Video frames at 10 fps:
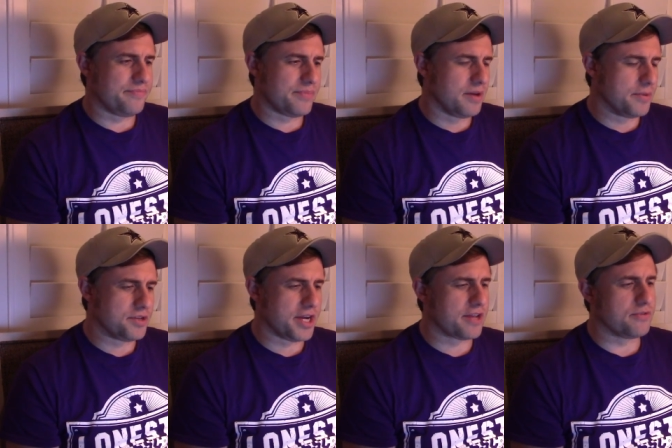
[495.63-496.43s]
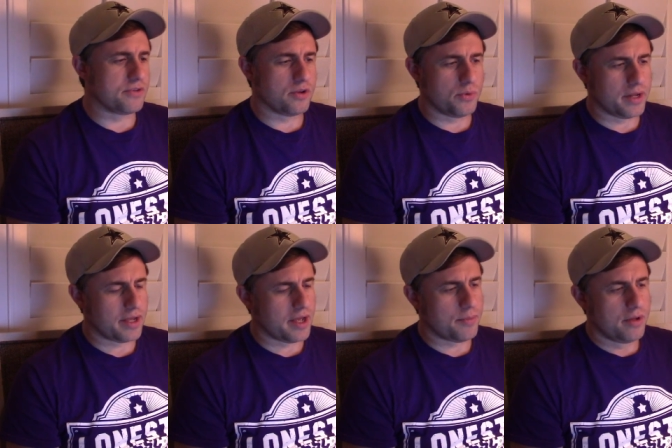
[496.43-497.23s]
gonna win the
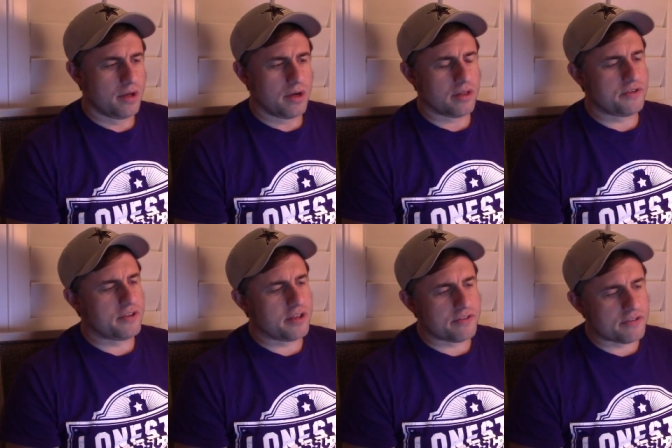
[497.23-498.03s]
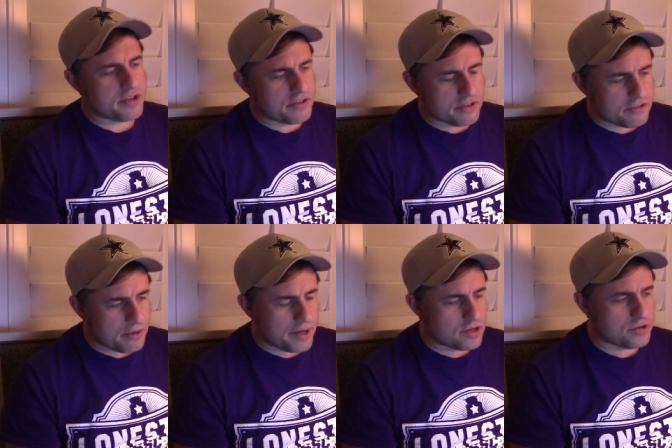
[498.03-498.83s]
game unless the Jets can
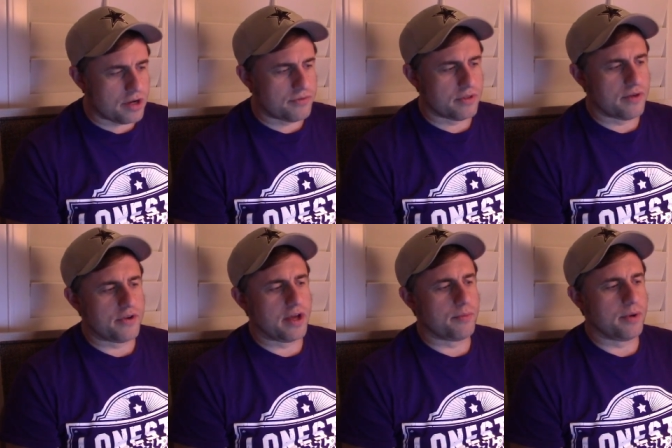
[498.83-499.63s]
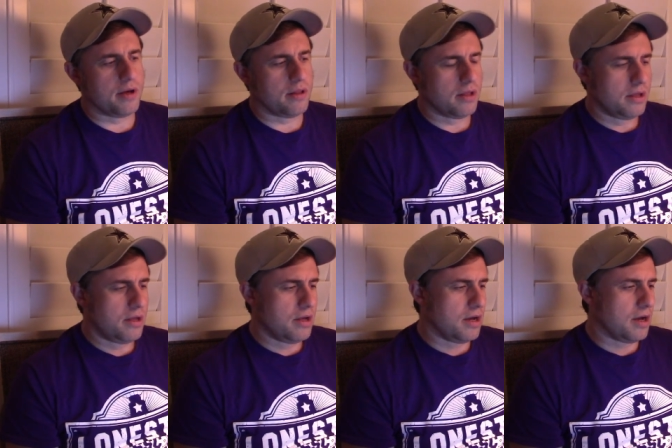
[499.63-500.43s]
somehow trade for Le'Veon Bell
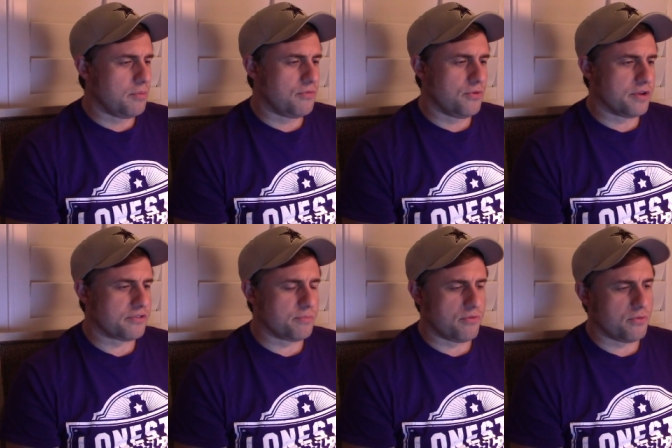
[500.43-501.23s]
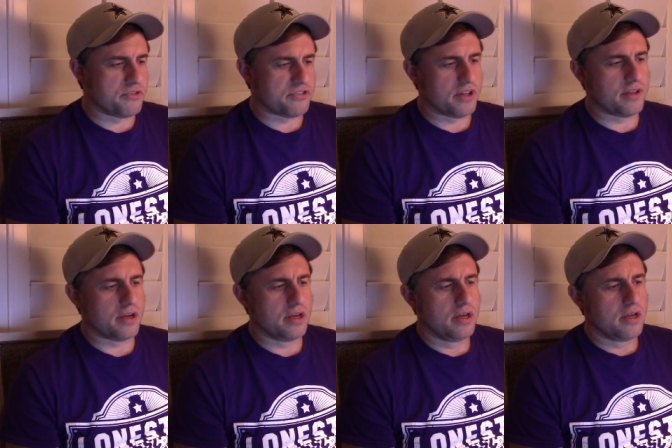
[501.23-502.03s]
before
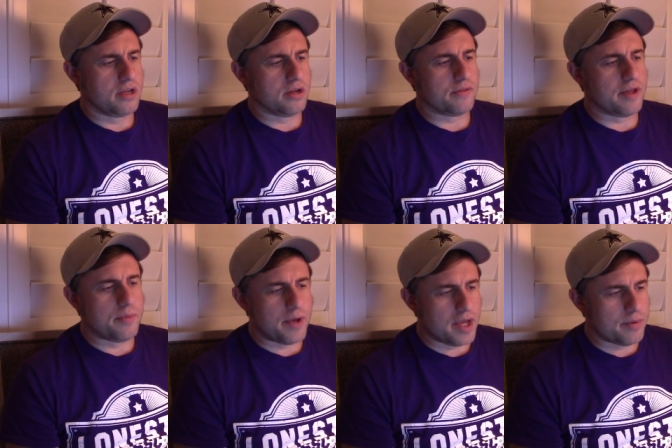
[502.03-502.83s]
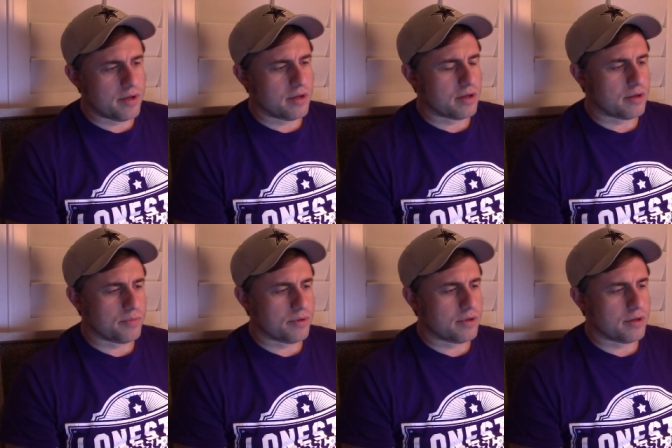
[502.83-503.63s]
Sunday. You know, then maybe.
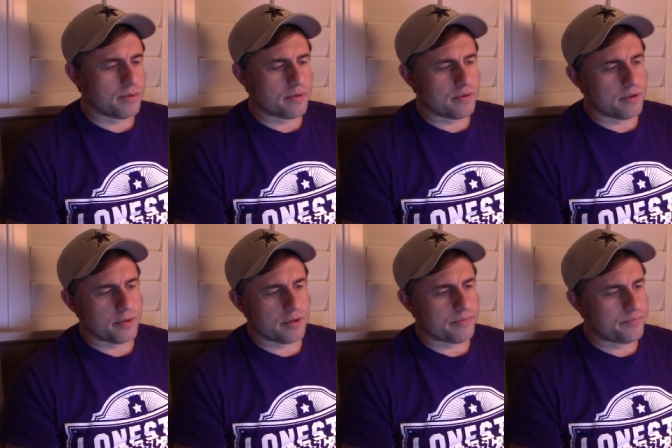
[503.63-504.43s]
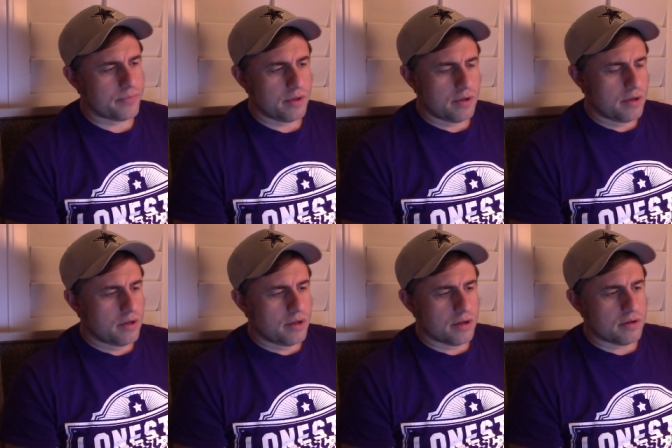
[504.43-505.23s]
But I mean.
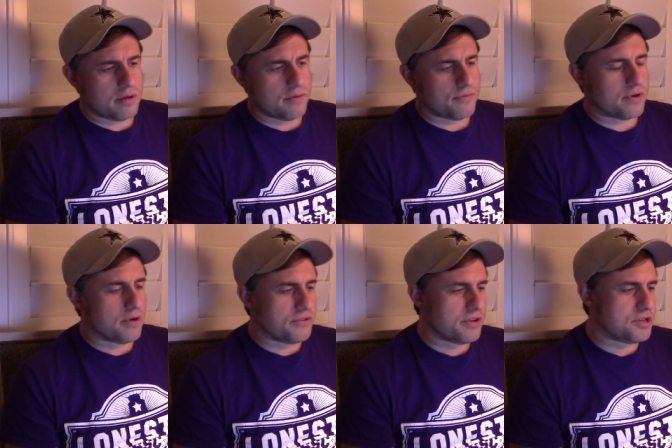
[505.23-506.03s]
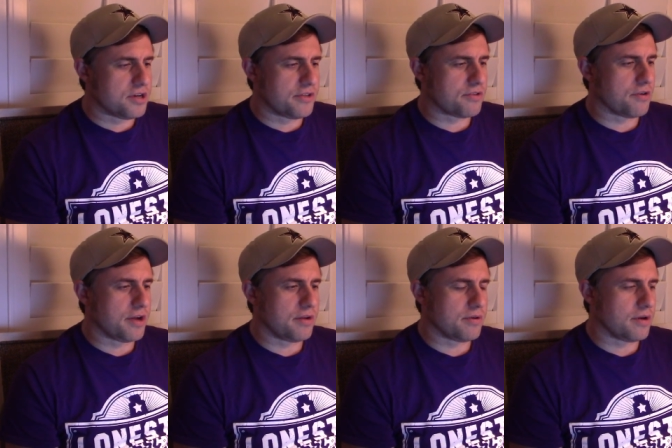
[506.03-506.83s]
You know, if he goes to the Jets, great.